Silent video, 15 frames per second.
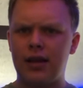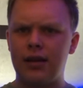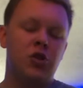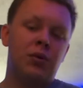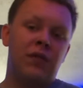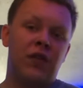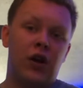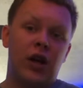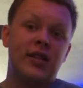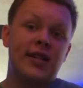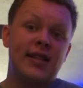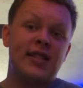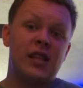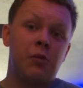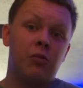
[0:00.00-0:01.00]
To be fair, it
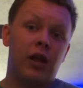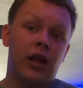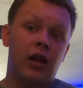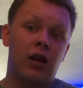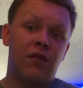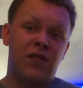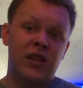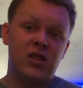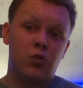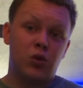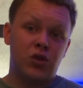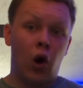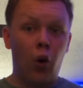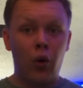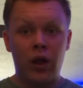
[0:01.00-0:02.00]
did seem like Vince was
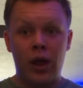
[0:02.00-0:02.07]
holding